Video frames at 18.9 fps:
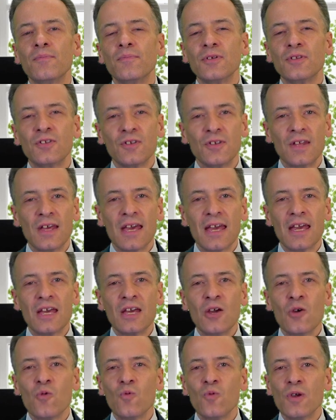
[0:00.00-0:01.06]
Today,
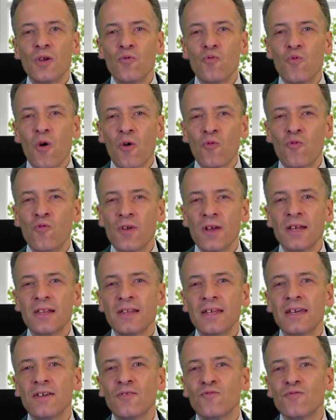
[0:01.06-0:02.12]
we were
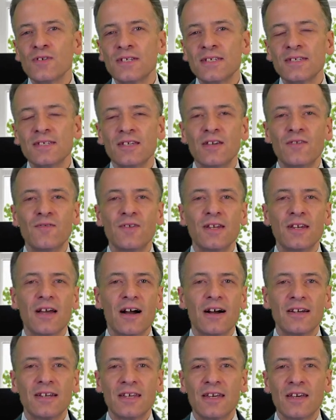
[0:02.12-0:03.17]
really receiving
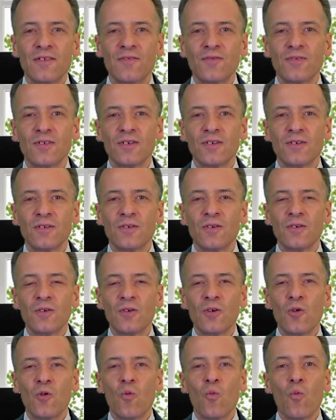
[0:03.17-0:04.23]
a gift.
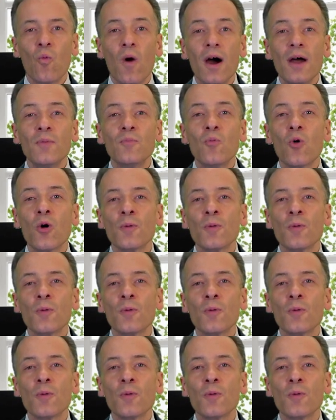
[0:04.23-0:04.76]
One more